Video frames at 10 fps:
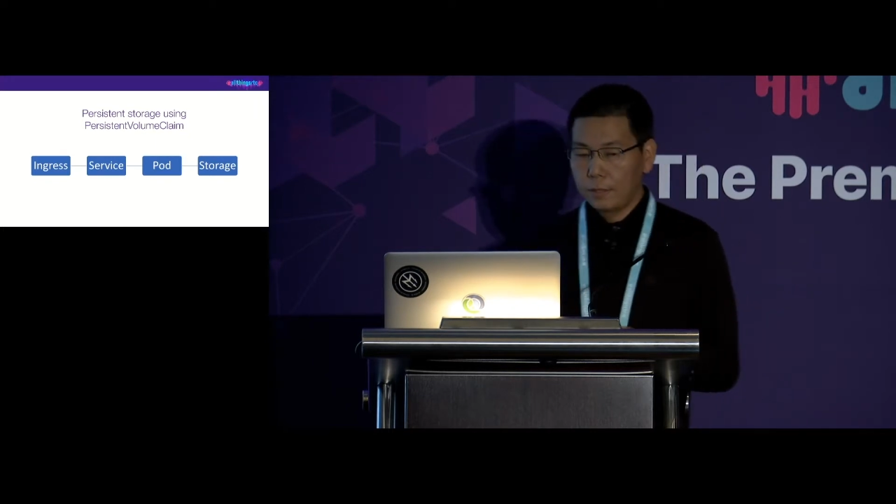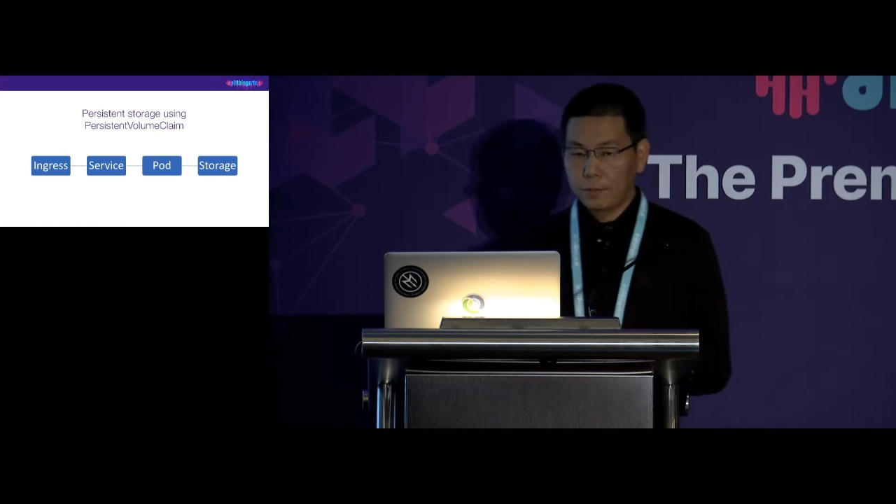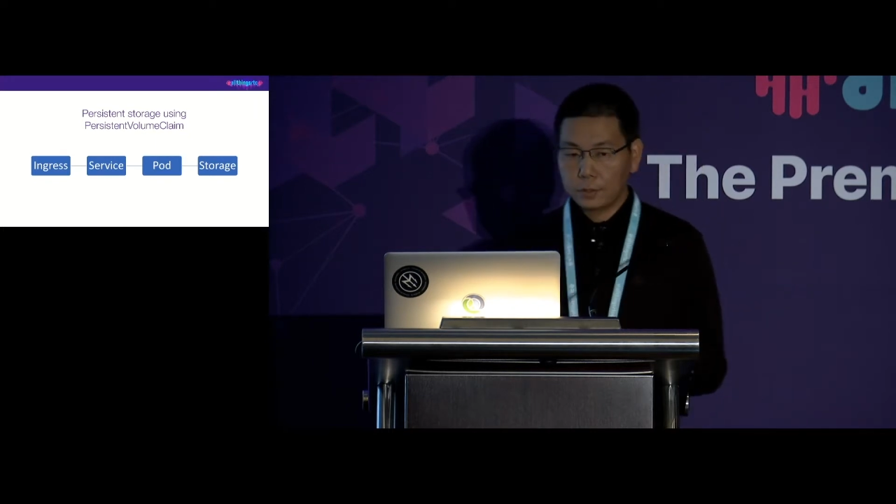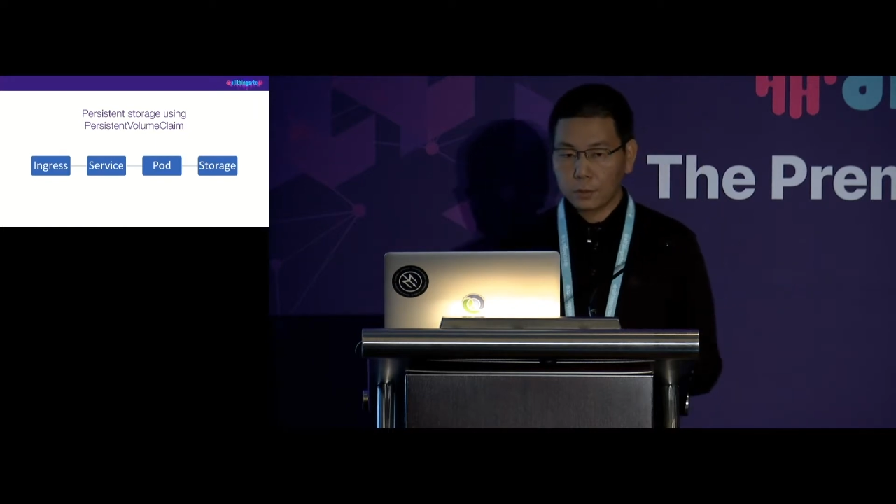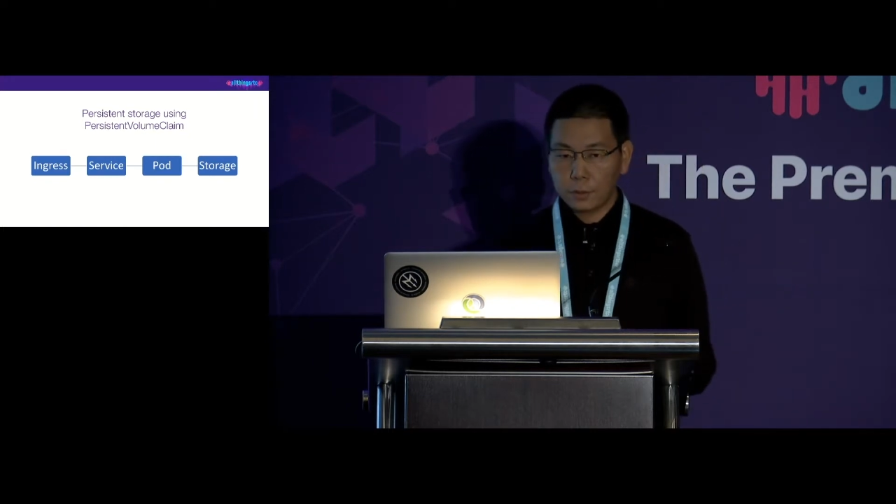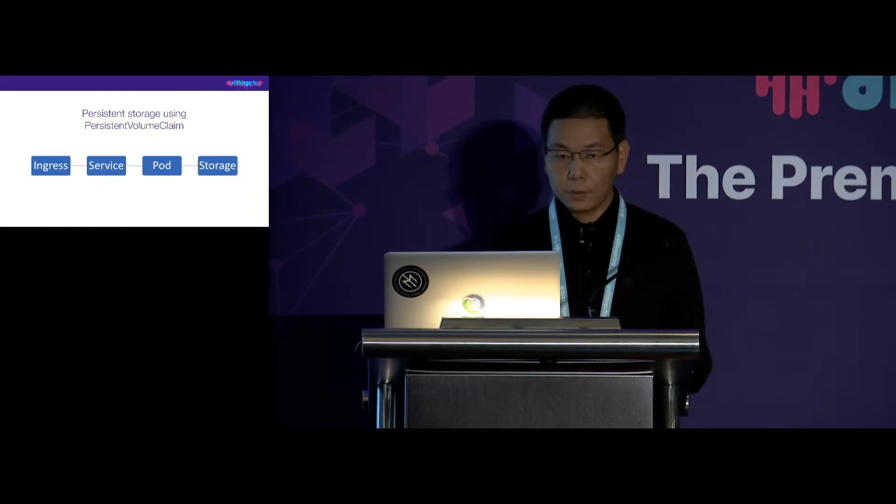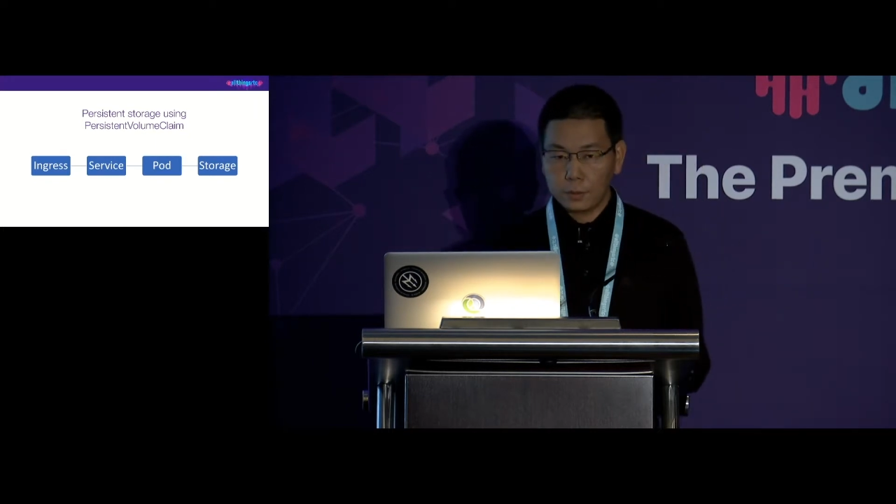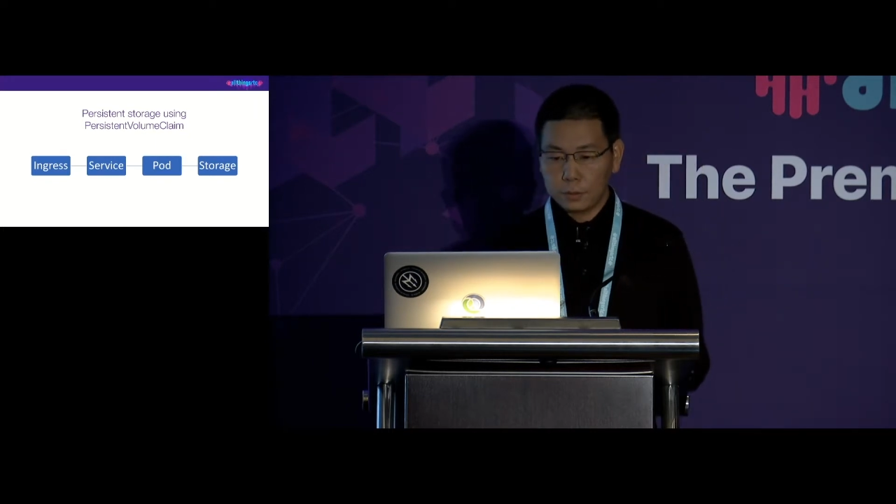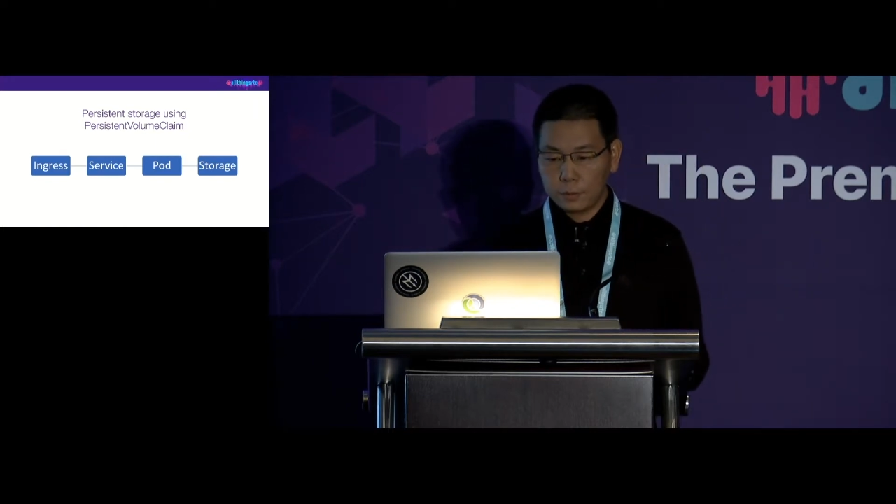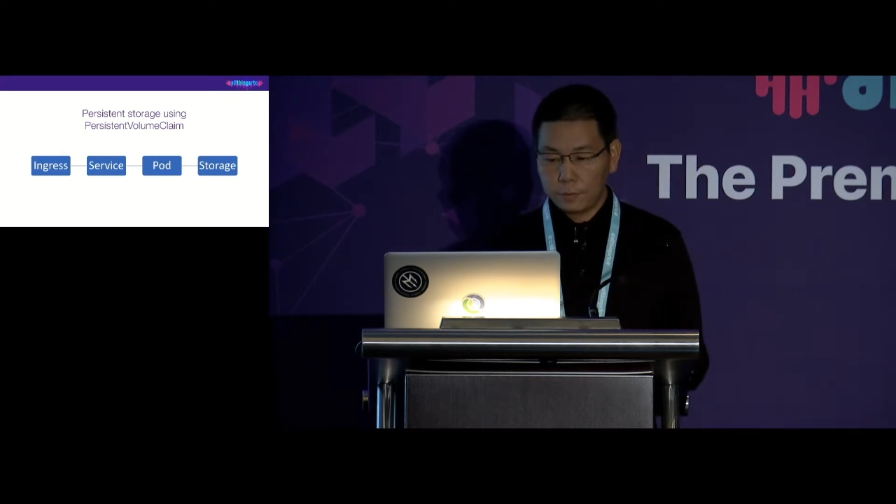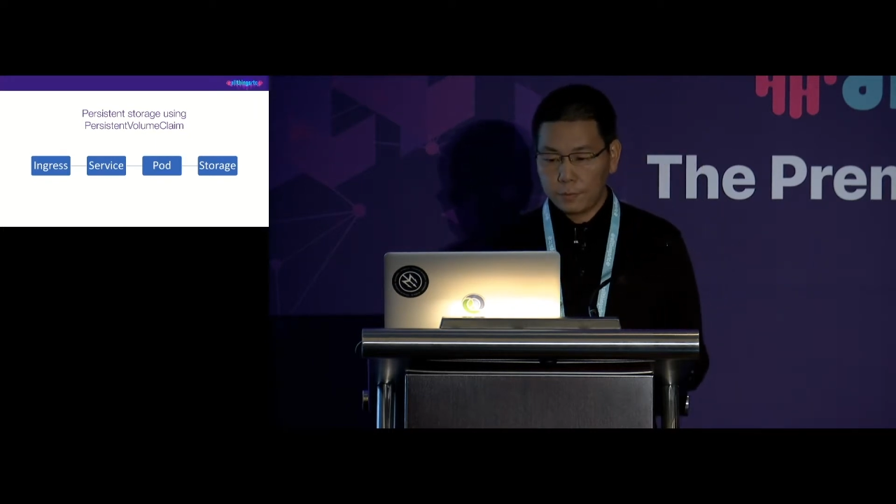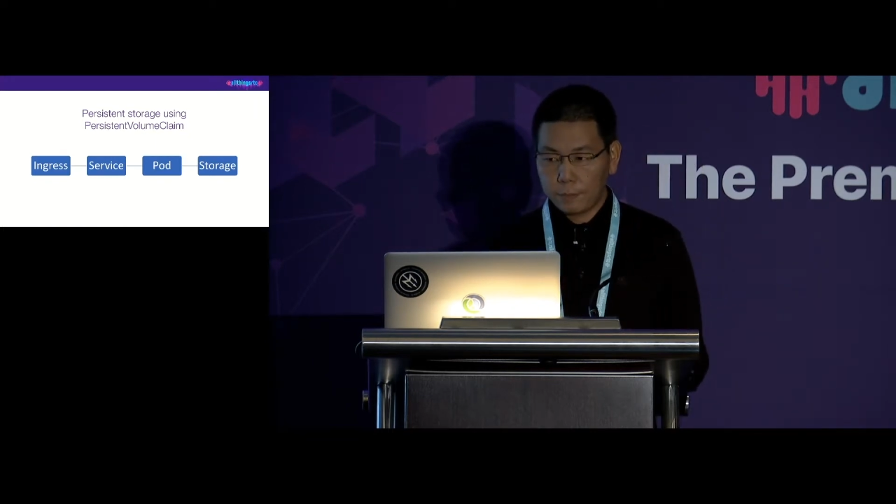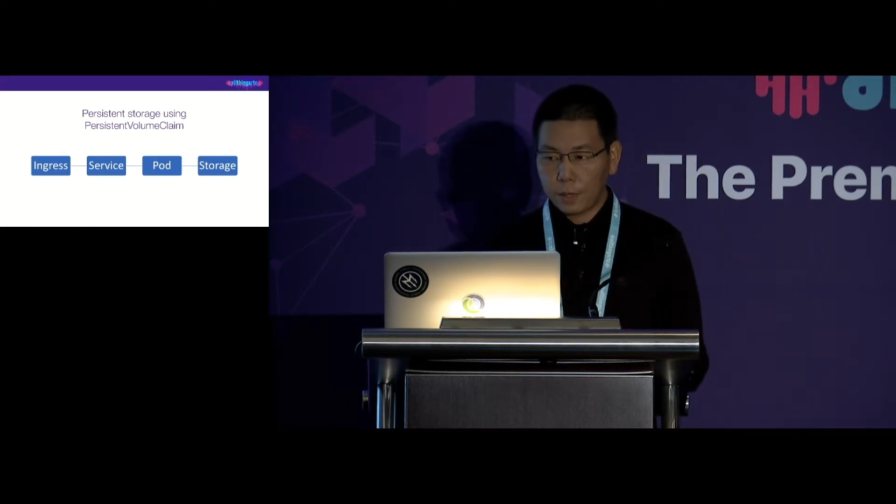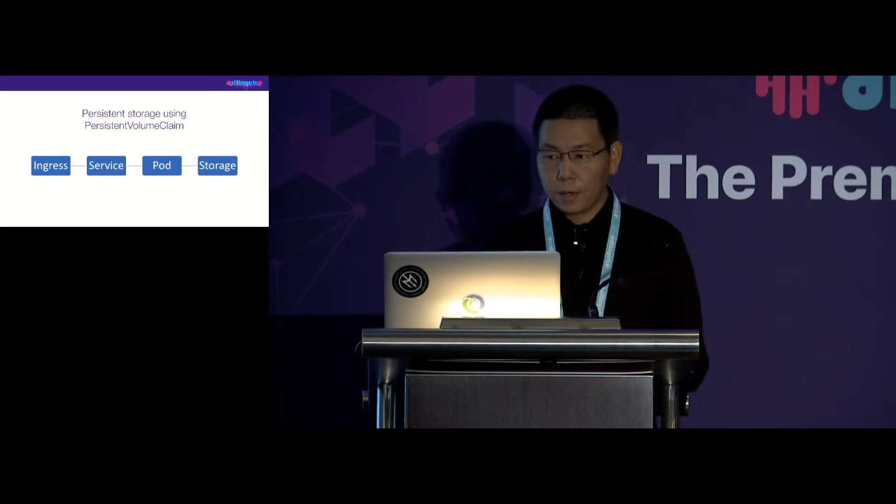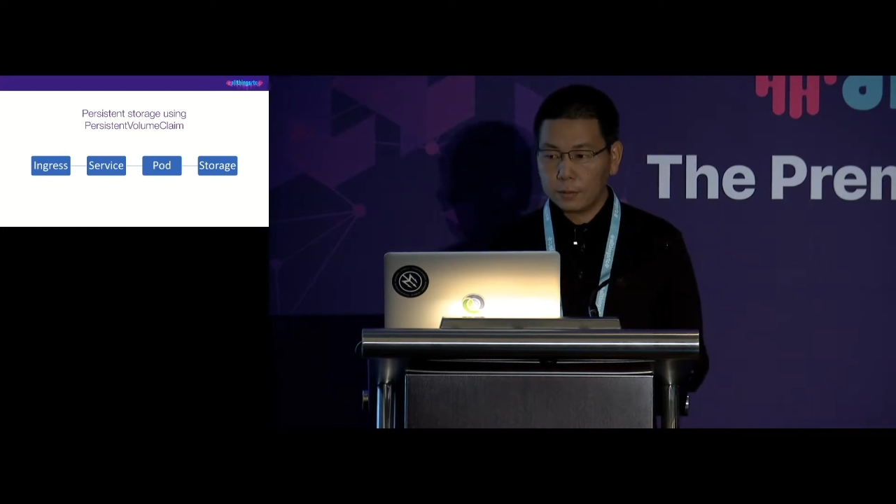If
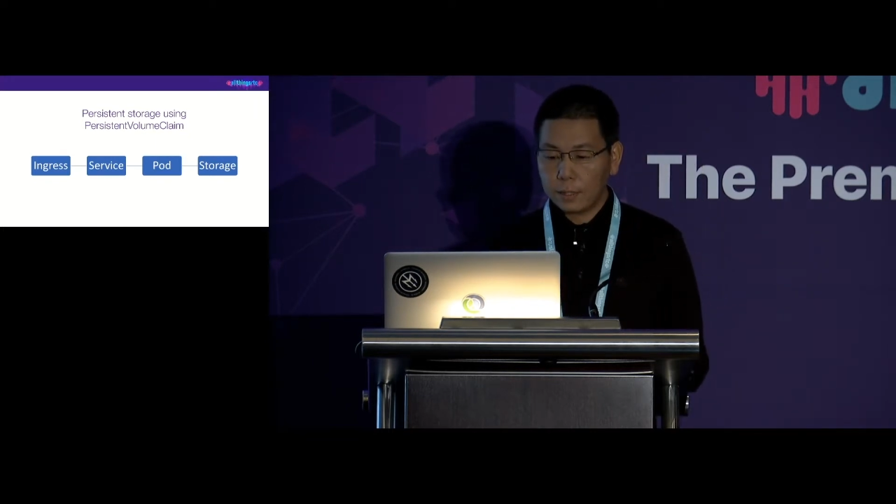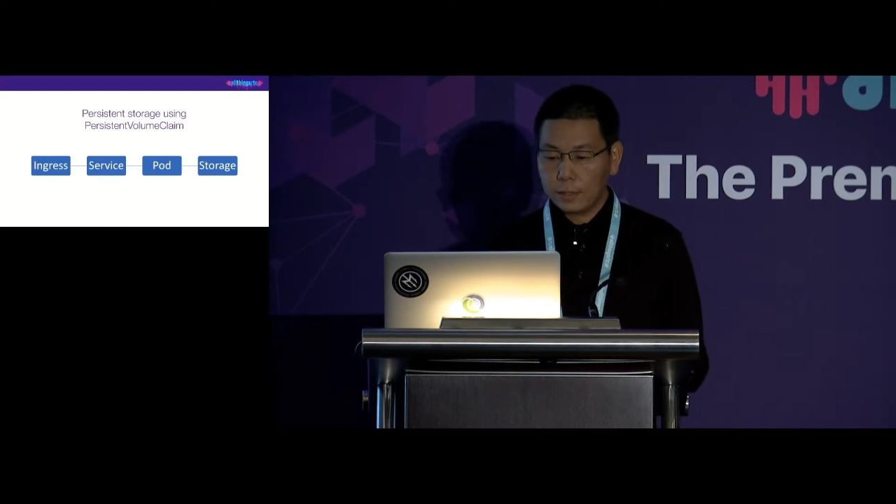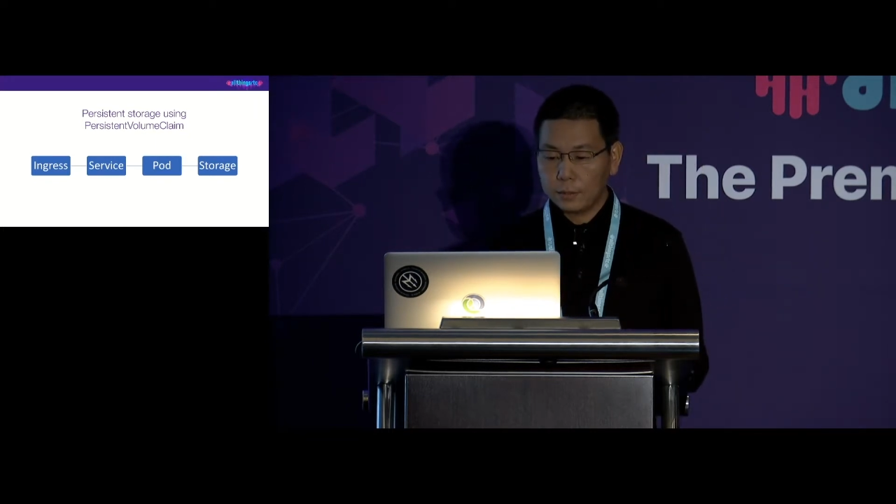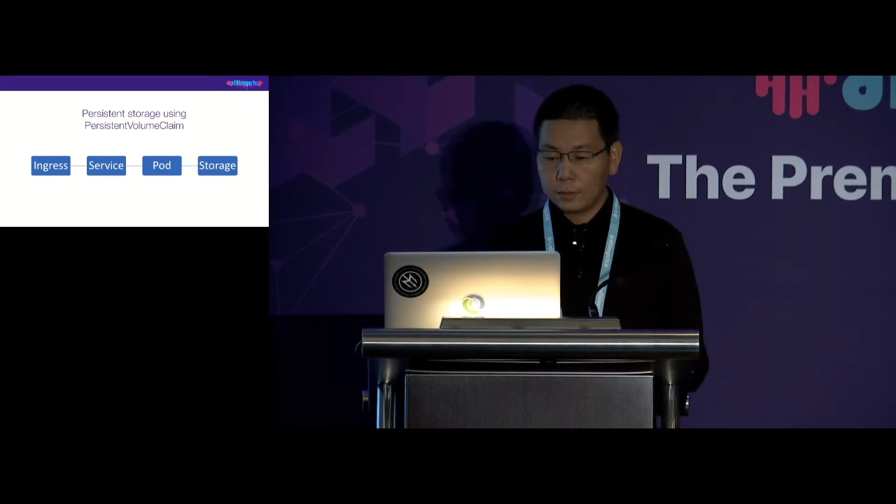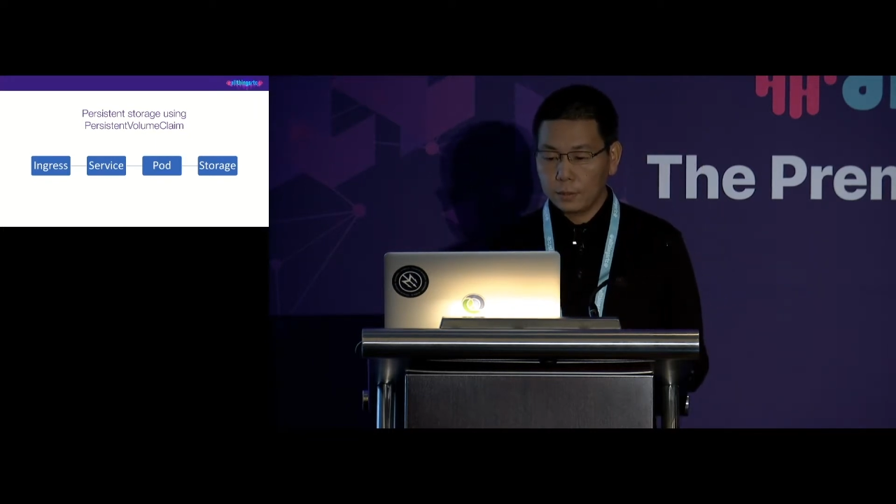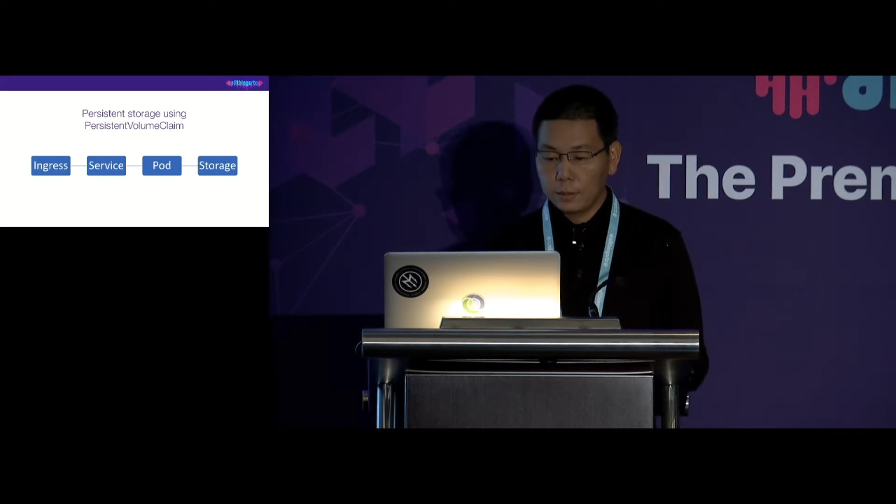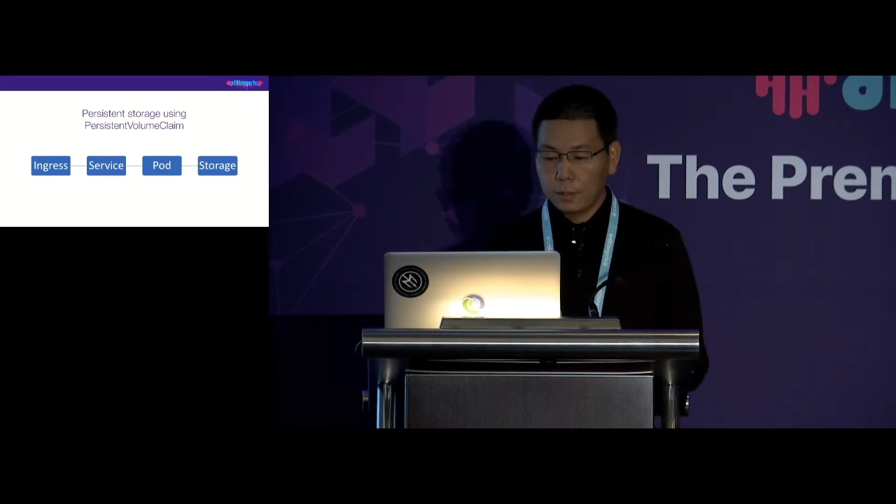the part dies,